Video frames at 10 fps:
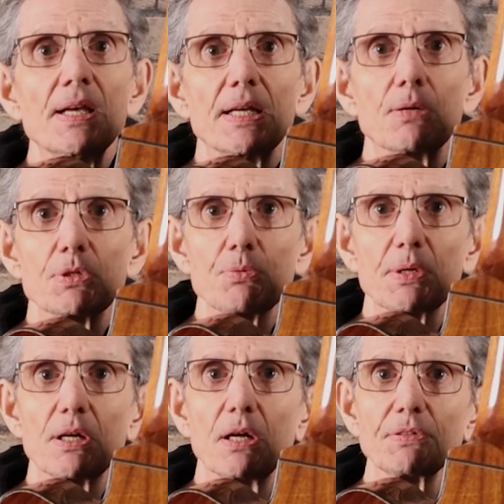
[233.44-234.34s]
it was
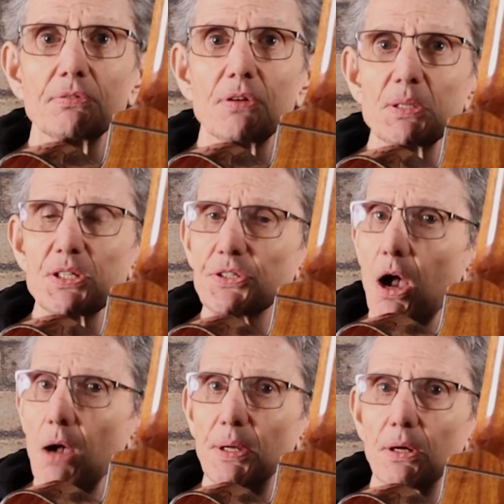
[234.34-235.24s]
recovered from a
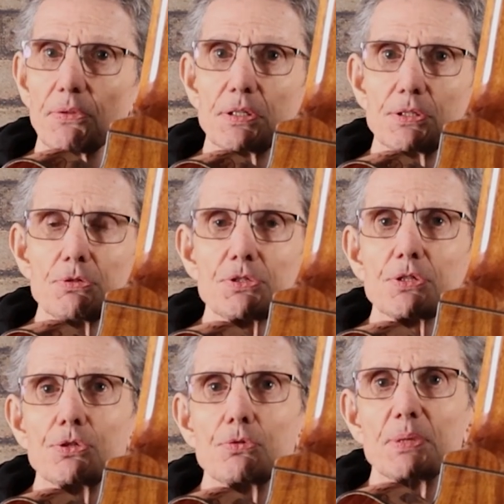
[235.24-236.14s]
sawmill that used to
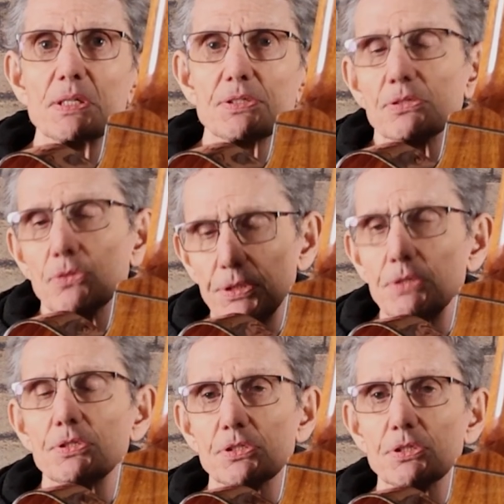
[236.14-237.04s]
do business, or
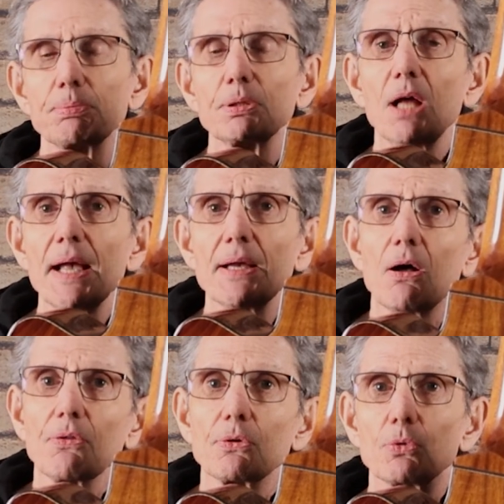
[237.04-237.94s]
used to supply
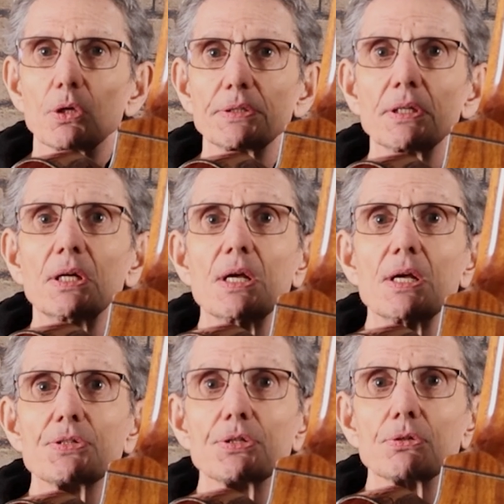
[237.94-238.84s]
all the wood
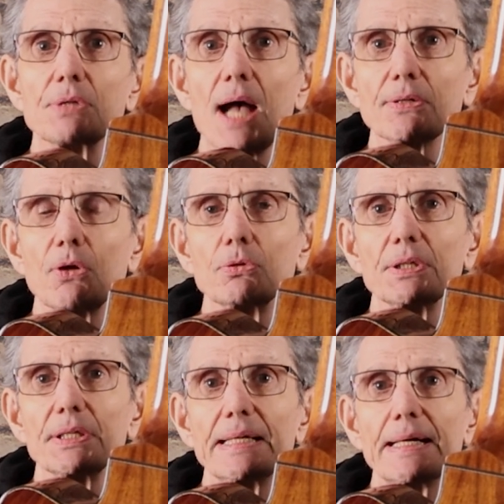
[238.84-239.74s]
to not
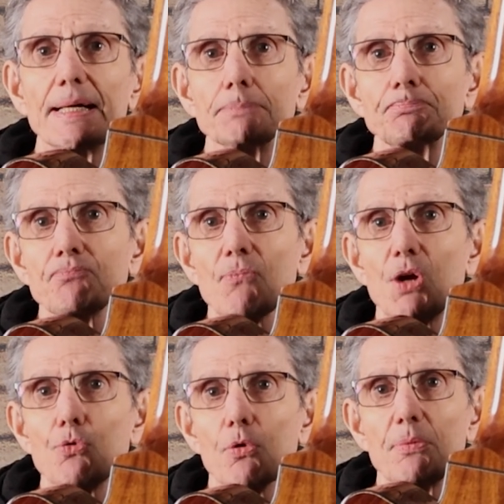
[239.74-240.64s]
only
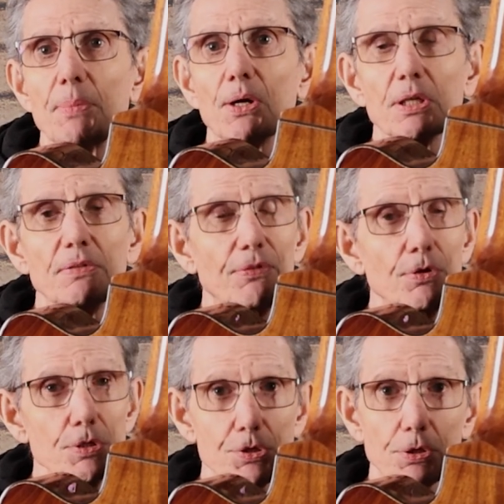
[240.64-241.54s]
North American
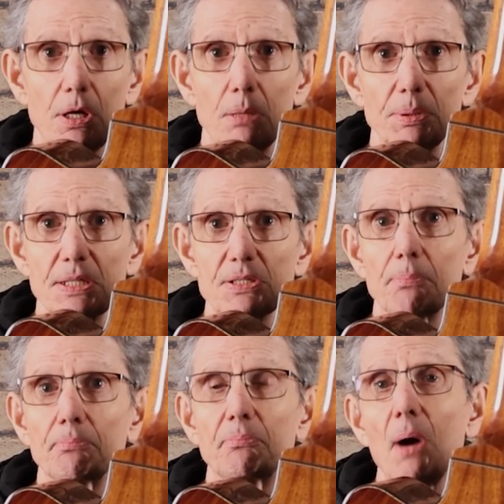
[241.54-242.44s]
furniture companies,
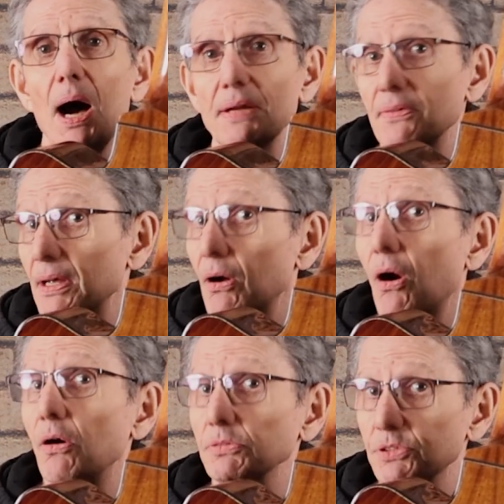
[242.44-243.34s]
but
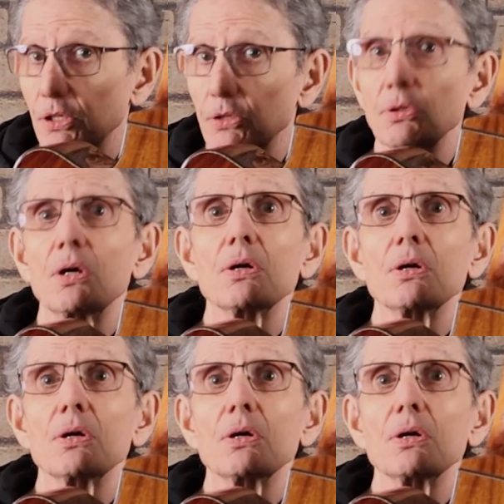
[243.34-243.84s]
also